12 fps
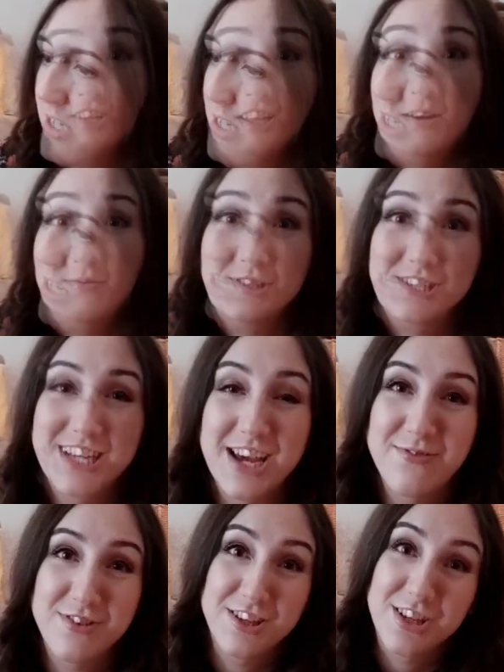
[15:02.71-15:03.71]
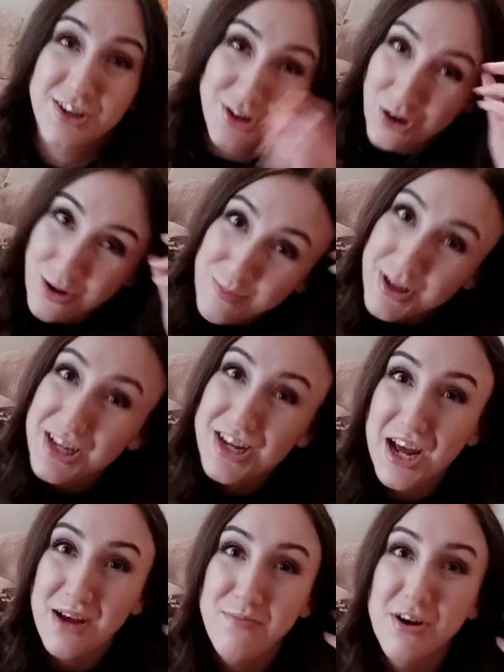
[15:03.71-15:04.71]
that was everything I got at
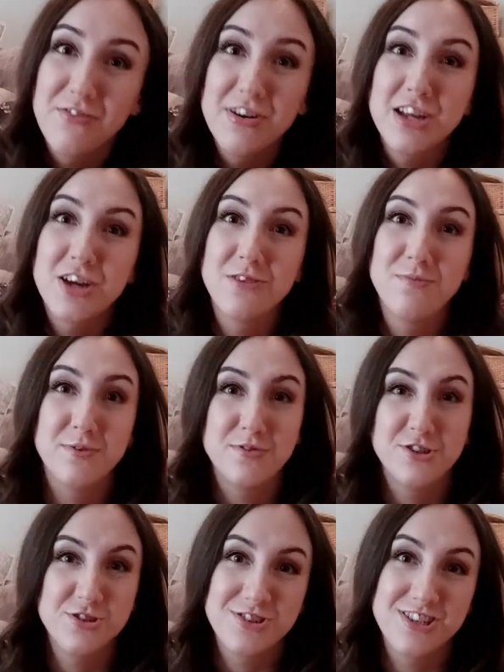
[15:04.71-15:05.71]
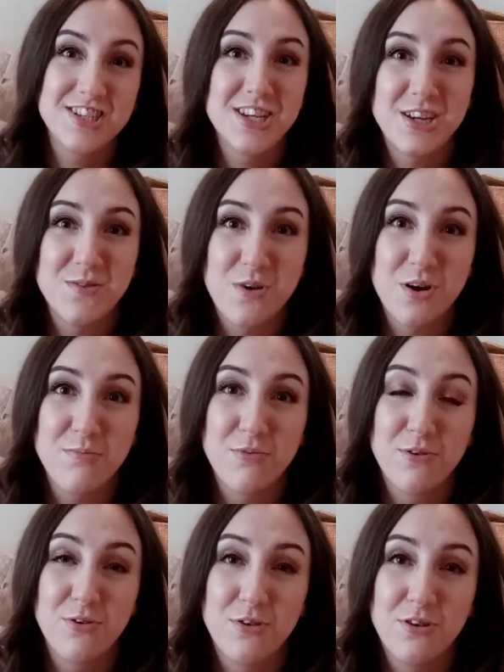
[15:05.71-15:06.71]
B&M. I really hope you enjoyed seeing what I
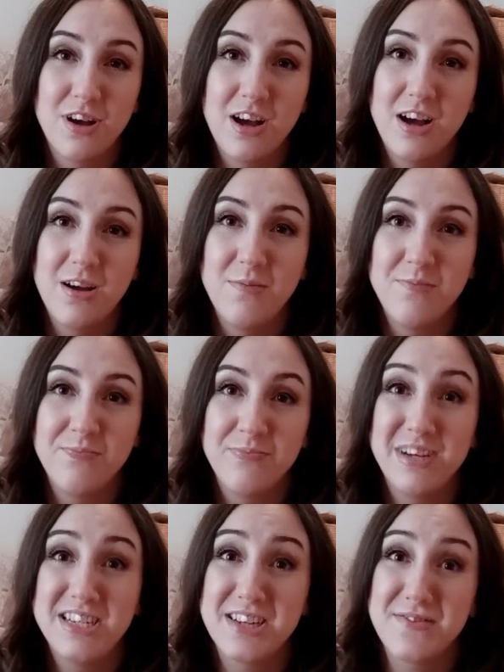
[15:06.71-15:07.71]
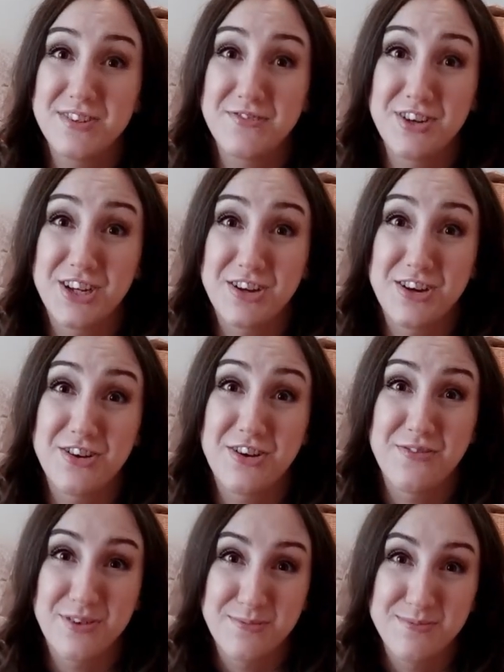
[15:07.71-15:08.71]
brought. Please give this video a
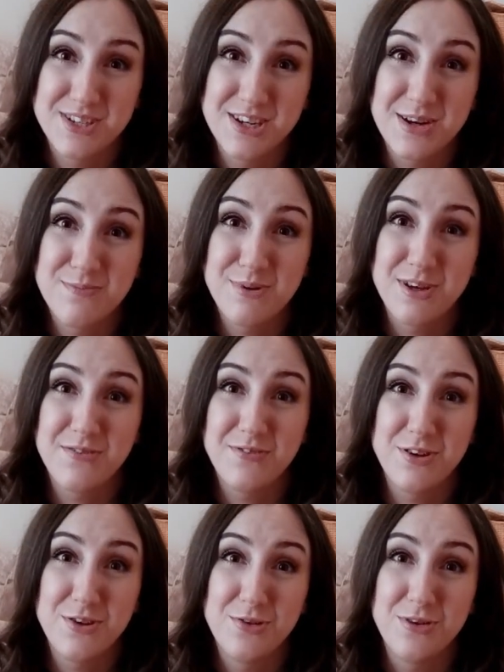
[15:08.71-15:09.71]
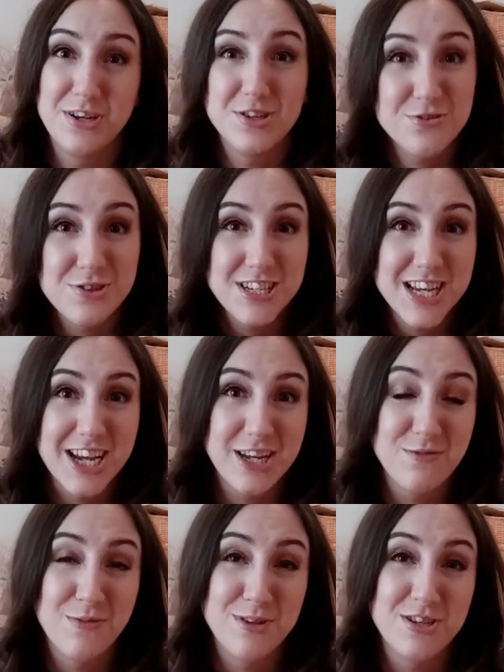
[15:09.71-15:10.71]
thumbs up if you enjoyed it and
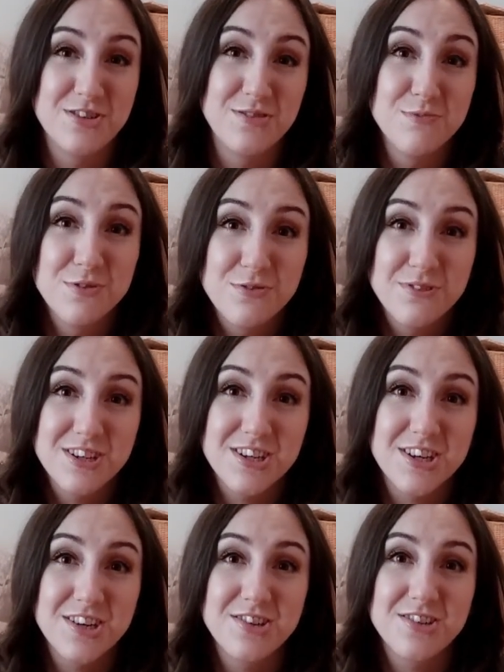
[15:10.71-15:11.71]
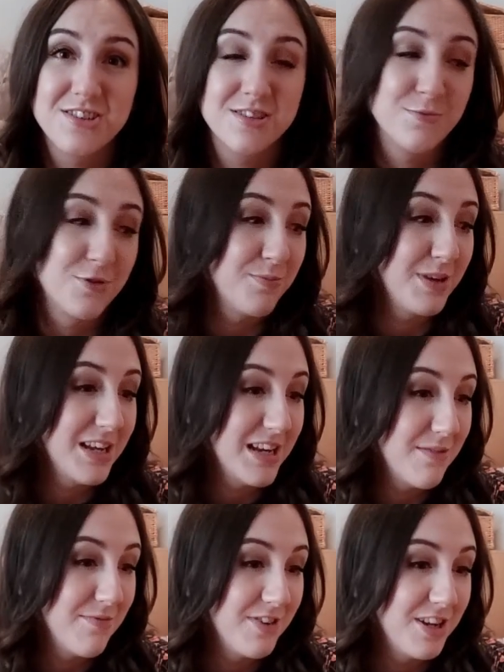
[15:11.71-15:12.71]
you want me to do more videos, more
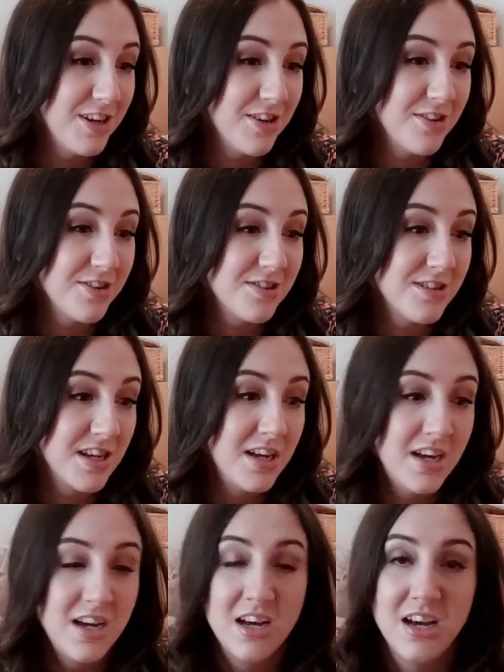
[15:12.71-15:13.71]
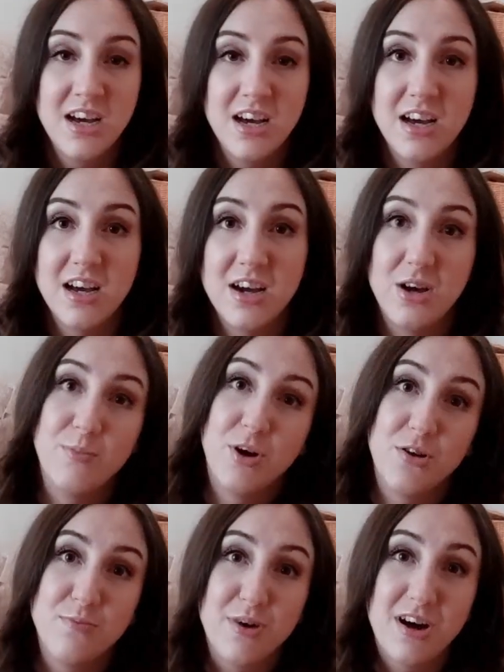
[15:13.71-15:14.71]
B&M videos,
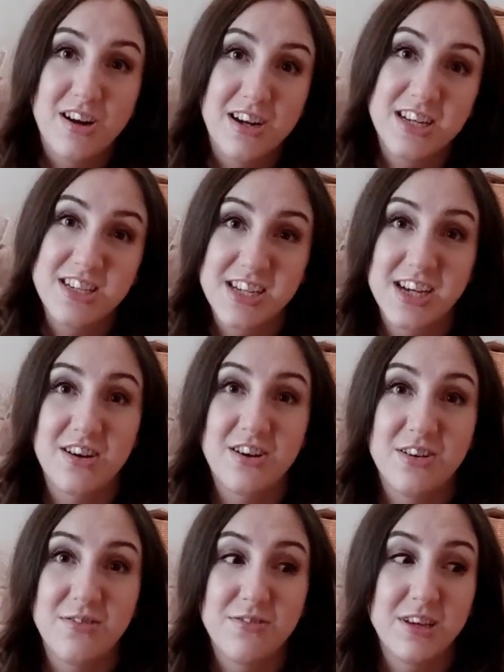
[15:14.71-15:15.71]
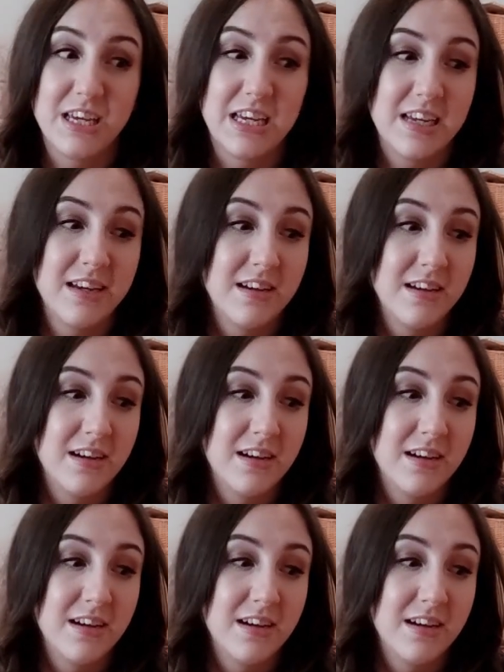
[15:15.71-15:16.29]
home bargains, that kind of thing.